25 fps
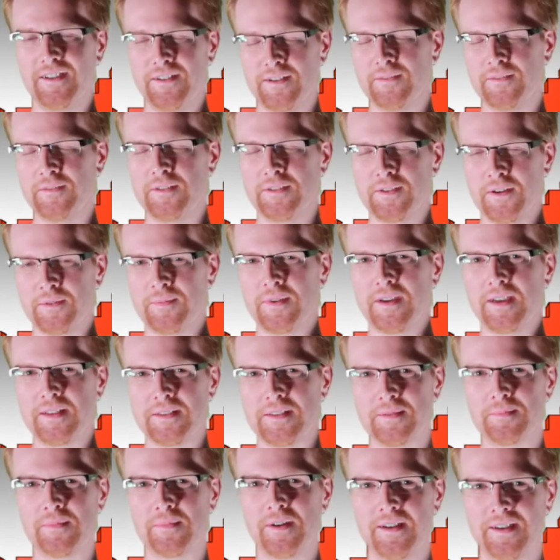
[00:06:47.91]
if you start making
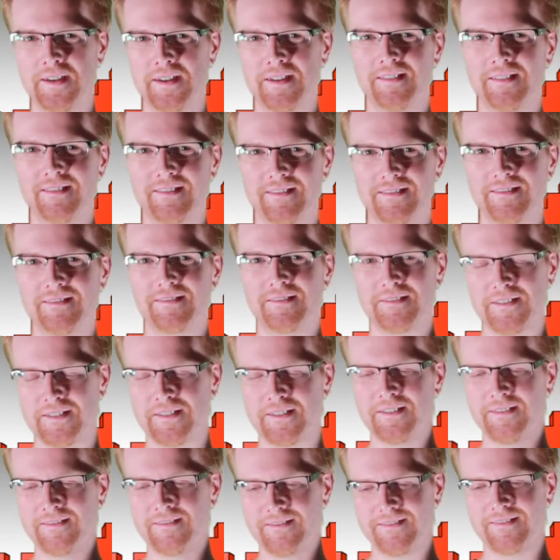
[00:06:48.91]
some money, you
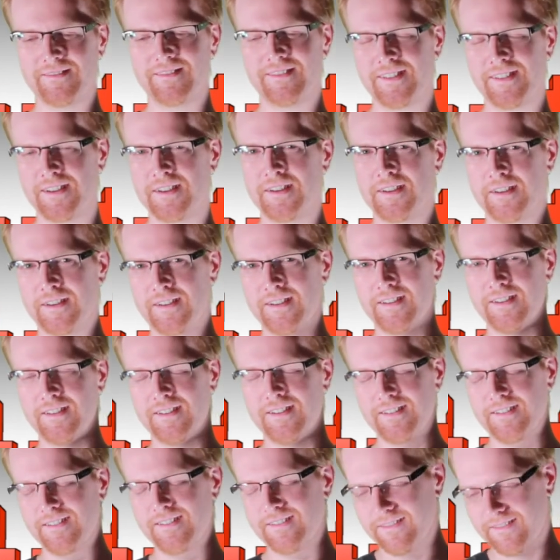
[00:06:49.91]
know,
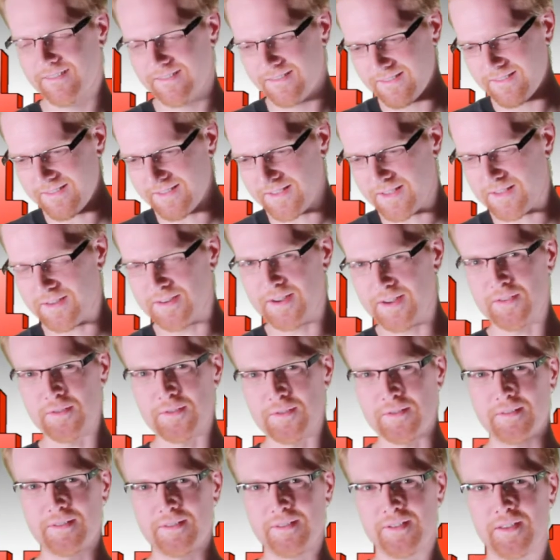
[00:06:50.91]

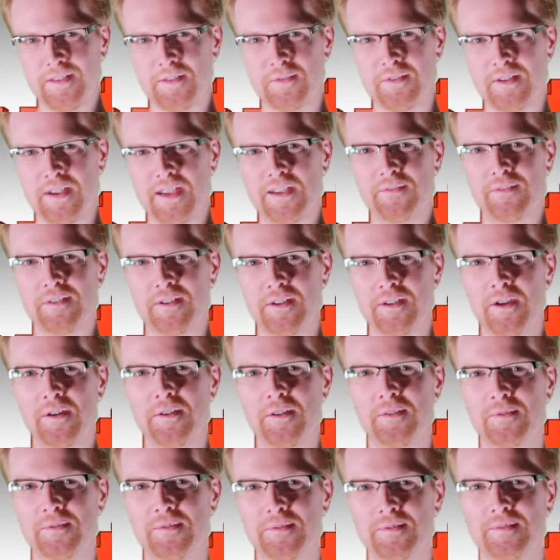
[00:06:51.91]
another David,
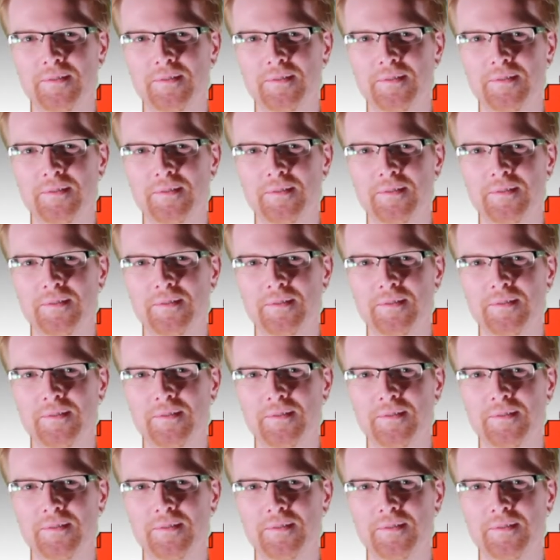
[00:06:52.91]
no.